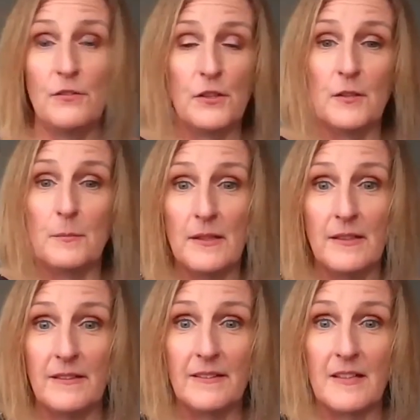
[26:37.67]
you're going to buy
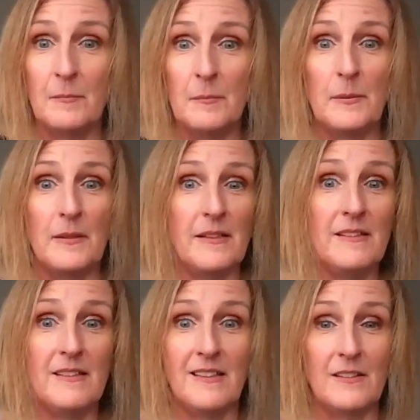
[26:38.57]
this
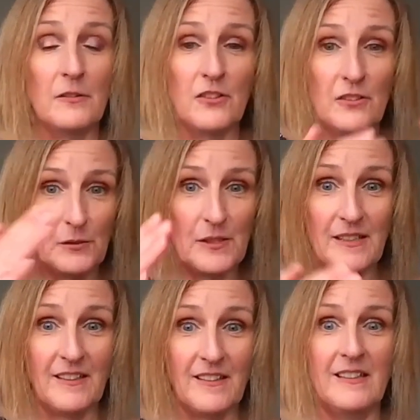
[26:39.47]
company, it's not just
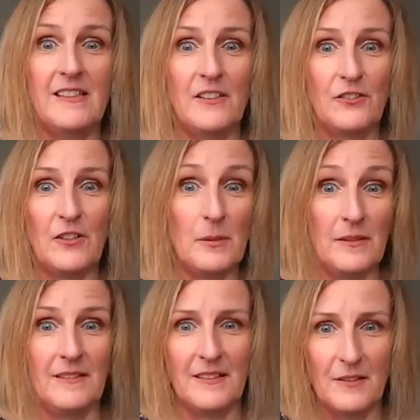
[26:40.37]
looking at the leadership
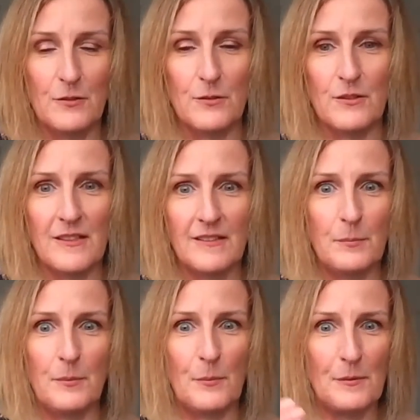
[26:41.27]
and is it good,
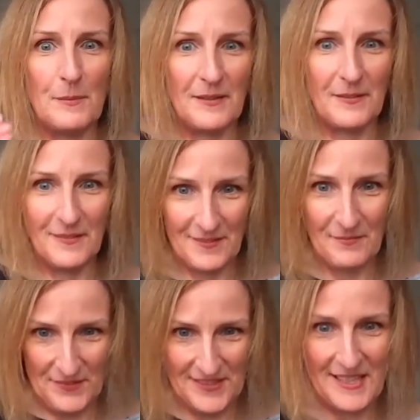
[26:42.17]
but what about
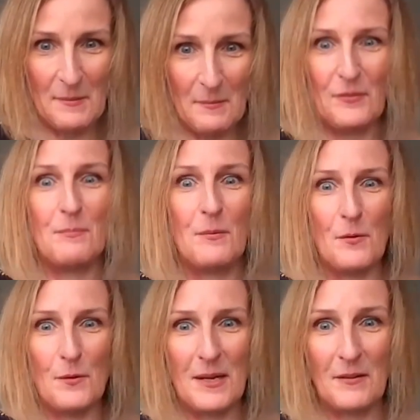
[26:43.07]
the depth, but
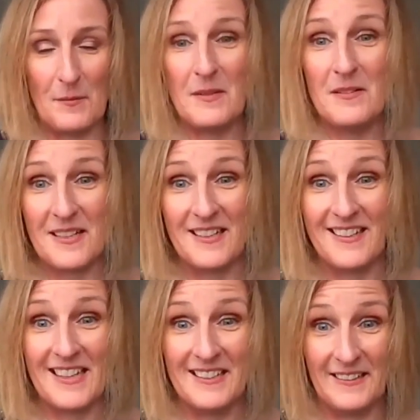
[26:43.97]
what about the
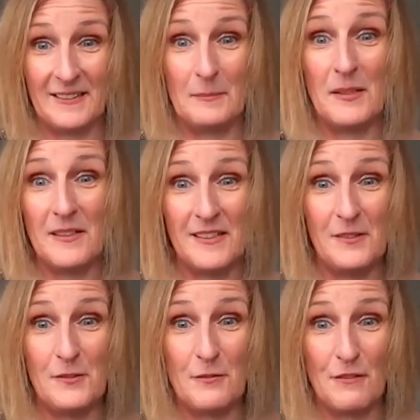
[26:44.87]
market? Can it supply
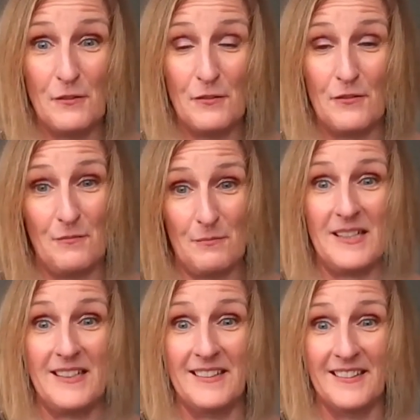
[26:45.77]
your growth
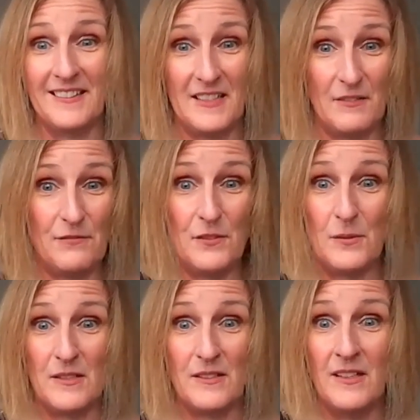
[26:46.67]
plans? If you
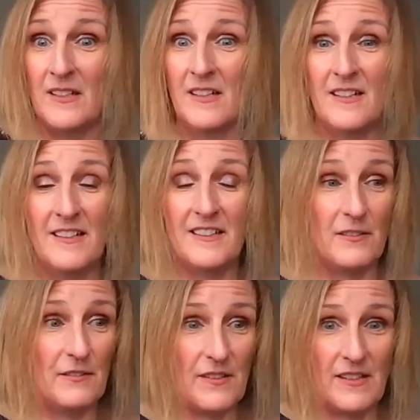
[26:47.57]
are, you know,
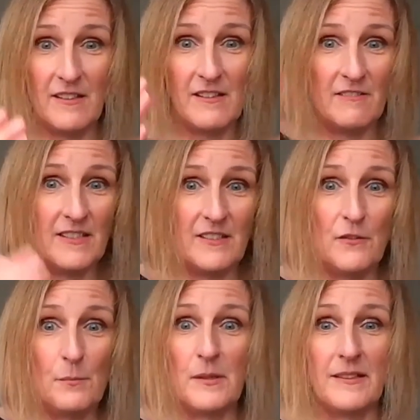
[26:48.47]
if they are
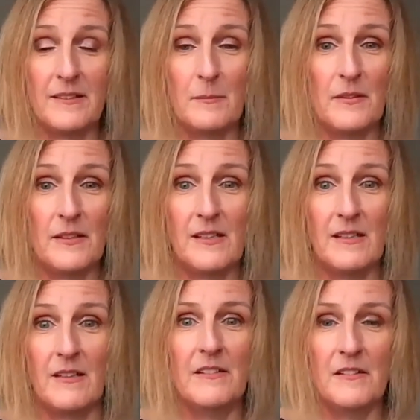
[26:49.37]
you're buying something
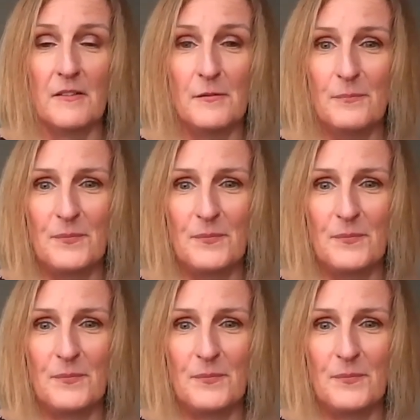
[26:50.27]
in, I don't know,